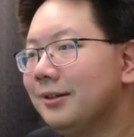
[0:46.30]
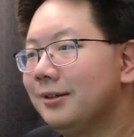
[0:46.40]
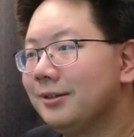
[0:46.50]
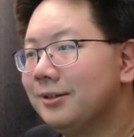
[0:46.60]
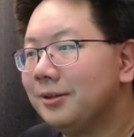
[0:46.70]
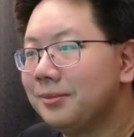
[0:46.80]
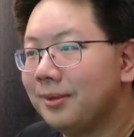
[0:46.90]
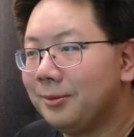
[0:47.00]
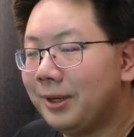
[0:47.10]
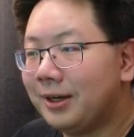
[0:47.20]
So
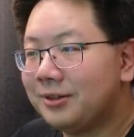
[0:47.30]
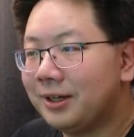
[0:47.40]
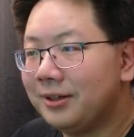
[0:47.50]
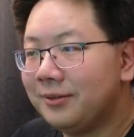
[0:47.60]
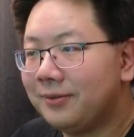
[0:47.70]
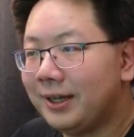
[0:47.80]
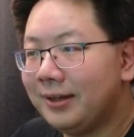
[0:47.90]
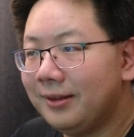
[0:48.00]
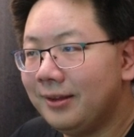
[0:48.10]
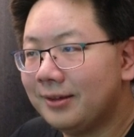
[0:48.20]
we are trying to
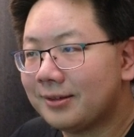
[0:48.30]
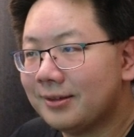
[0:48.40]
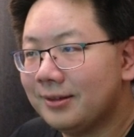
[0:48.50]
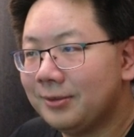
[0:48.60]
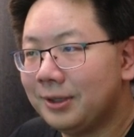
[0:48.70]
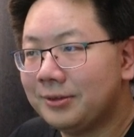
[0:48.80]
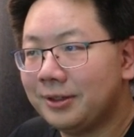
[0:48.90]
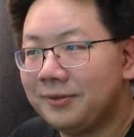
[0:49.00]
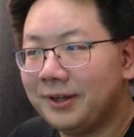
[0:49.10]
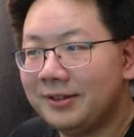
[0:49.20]
find this. We're
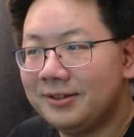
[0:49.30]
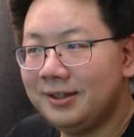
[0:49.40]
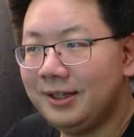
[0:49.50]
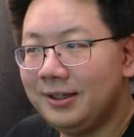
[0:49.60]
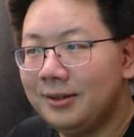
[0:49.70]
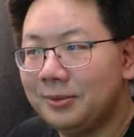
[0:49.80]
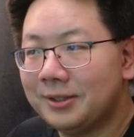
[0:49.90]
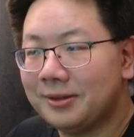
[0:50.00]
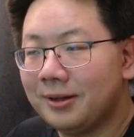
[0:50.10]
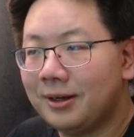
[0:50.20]
trying to find C. What
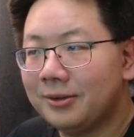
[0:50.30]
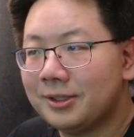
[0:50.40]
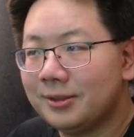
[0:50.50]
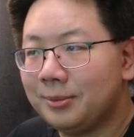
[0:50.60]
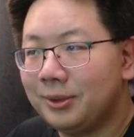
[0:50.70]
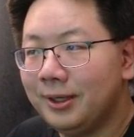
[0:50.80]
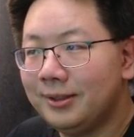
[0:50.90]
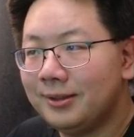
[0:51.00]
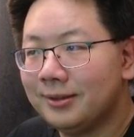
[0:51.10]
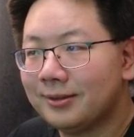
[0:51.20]
is the closest
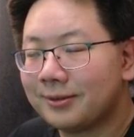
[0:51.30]
point?